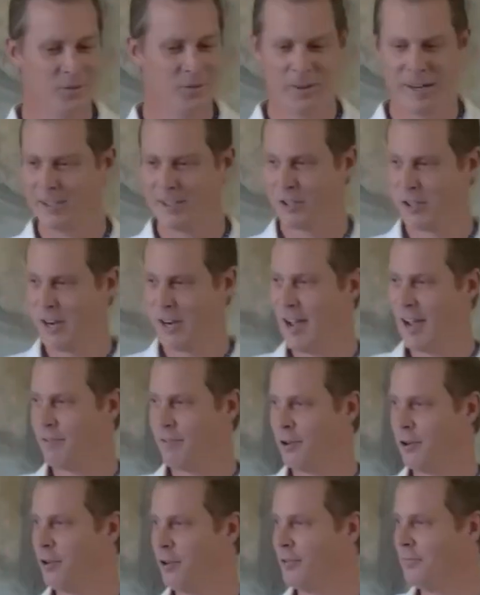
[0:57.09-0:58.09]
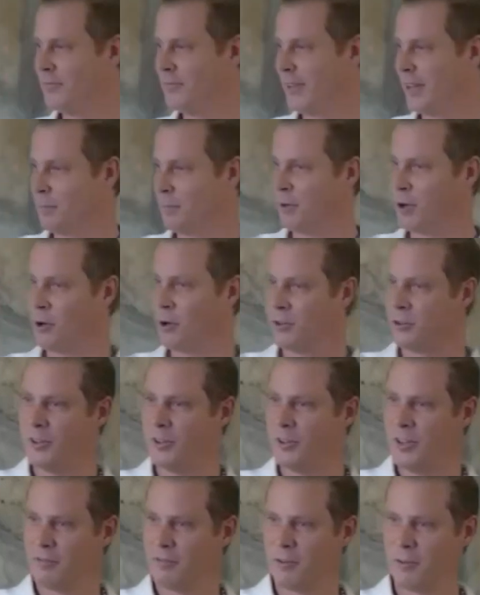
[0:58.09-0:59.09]
When I travel and I'm going
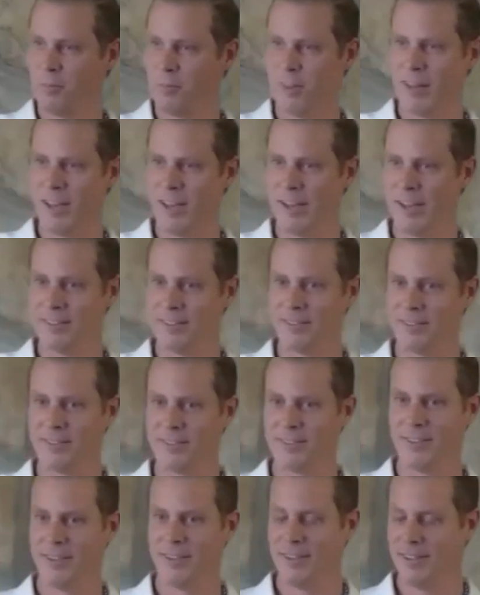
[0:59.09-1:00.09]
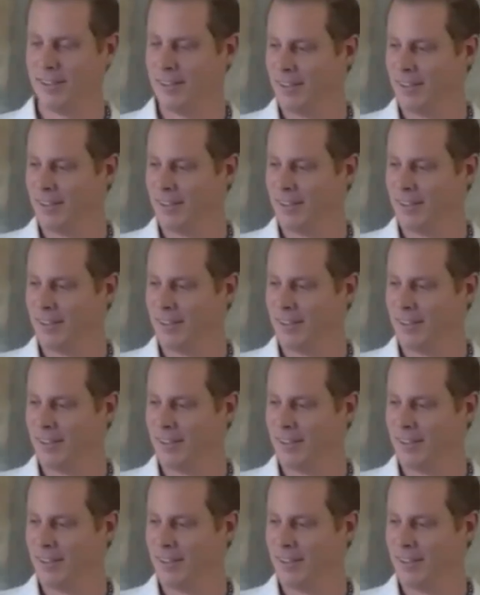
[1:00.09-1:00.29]
to a different place,